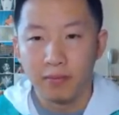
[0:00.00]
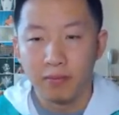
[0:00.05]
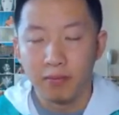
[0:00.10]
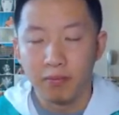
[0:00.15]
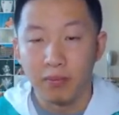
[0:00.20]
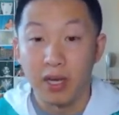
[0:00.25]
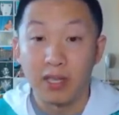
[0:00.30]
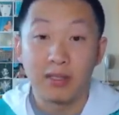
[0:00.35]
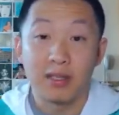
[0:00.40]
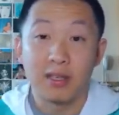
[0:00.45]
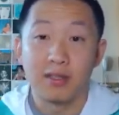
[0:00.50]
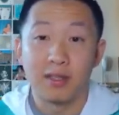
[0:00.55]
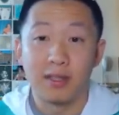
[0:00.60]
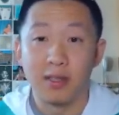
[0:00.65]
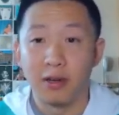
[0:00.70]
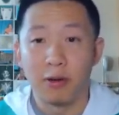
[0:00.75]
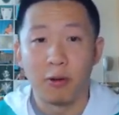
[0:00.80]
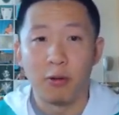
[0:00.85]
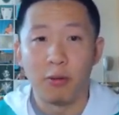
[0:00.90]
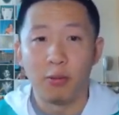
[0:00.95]
Best case
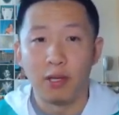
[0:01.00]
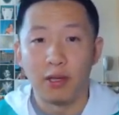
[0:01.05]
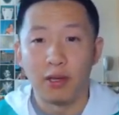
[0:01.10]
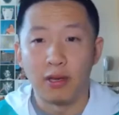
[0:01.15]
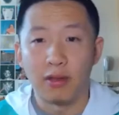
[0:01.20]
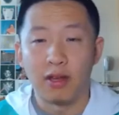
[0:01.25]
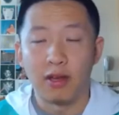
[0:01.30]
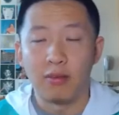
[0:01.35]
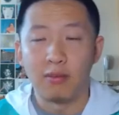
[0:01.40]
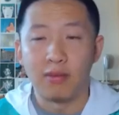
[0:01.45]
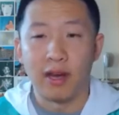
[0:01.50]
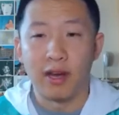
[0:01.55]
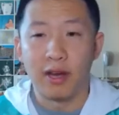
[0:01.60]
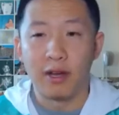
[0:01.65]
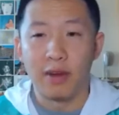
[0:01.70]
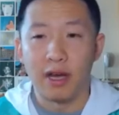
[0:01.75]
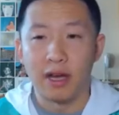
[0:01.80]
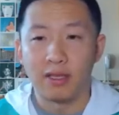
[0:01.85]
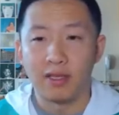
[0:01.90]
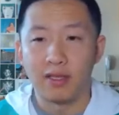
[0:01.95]
scenario would be like them
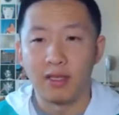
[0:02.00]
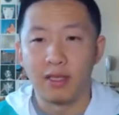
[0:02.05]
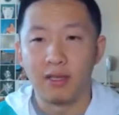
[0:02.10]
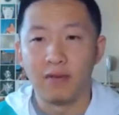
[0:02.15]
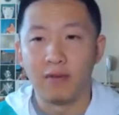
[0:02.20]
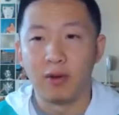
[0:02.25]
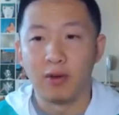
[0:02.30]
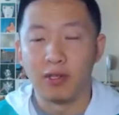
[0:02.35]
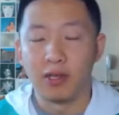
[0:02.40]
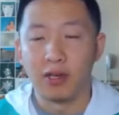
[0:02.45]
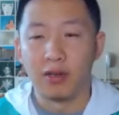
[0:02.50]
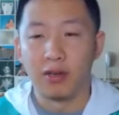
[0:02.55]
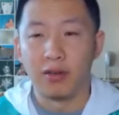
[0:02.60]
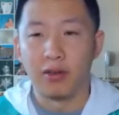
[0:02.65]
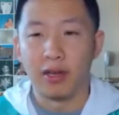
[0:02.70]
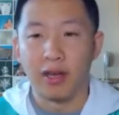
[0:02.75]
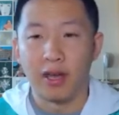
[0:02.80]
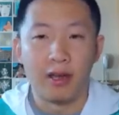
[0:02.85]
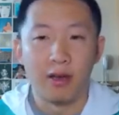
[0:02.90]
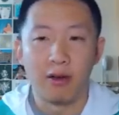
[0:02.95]
Dynamaxing Yveltal,
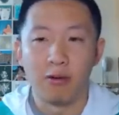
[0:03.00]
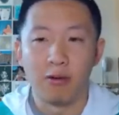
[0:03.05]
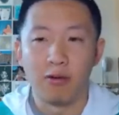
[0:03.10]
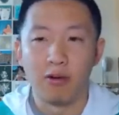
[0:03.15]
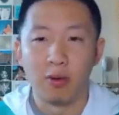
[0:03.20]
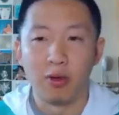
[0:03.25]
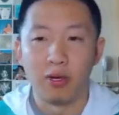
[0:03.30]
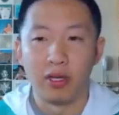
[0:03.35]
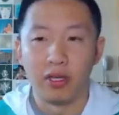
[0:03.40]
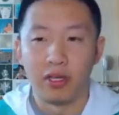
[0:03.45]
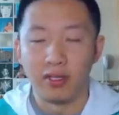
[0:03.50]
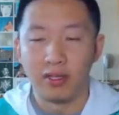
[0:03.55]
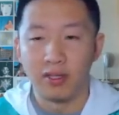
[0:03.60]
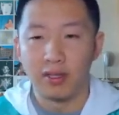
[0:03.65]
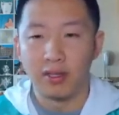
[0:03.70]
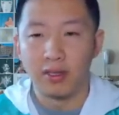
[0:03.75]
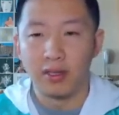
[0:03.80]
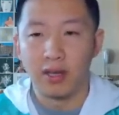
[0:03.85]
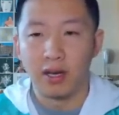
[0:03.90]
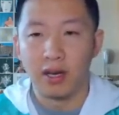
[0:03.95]
they KO
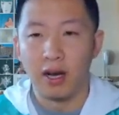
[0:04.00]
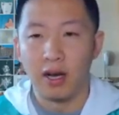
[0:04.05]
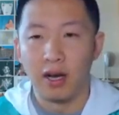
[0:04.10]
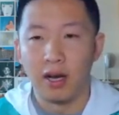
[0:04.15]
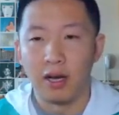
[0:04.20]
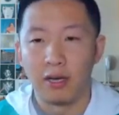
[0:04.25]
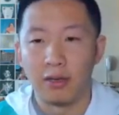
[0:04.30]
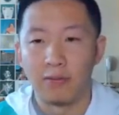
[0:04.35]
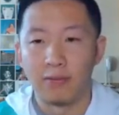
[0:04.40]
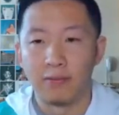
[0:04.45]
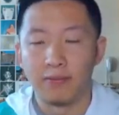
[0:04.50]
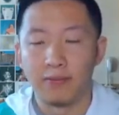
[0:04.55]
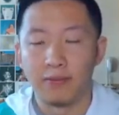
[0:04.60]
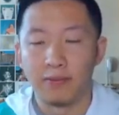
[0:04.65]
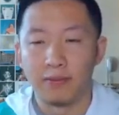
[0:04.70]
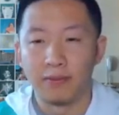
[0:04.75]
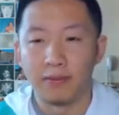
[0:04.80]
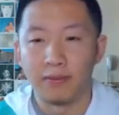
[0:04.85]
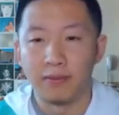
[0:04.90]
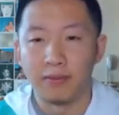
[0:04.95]
Amoonguss.
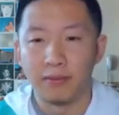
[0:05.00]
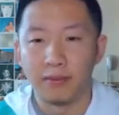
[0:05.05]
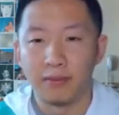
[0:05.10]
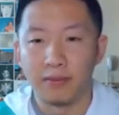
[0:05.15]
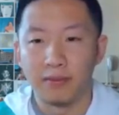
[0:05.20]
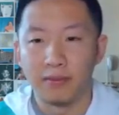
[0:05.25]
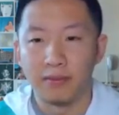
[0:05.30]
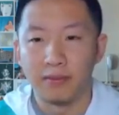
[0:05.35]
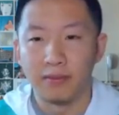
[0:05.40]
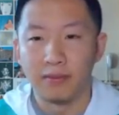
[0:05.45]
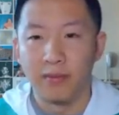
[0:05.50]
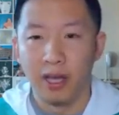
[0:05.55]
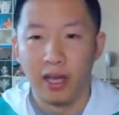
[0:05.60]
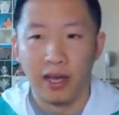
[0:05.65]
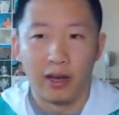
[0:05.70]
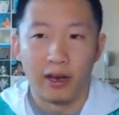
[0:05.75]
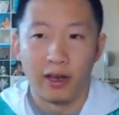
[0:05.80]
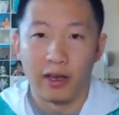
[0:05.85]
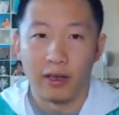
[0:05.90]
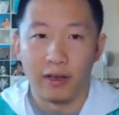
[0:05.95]
Yeah,
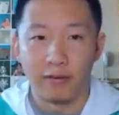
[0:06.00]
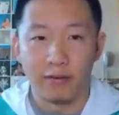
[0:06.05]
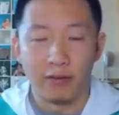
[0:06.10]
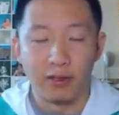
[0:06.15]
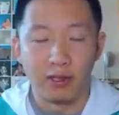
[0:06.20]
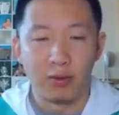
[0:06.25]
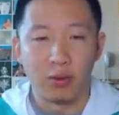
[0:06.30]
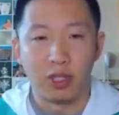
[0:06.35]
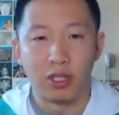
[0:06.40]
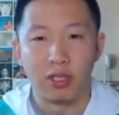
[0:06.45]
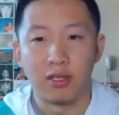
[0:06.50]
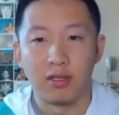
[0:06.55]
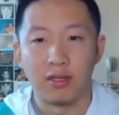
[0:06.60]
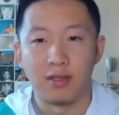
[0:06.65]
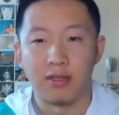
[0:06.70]
and I get a free switch into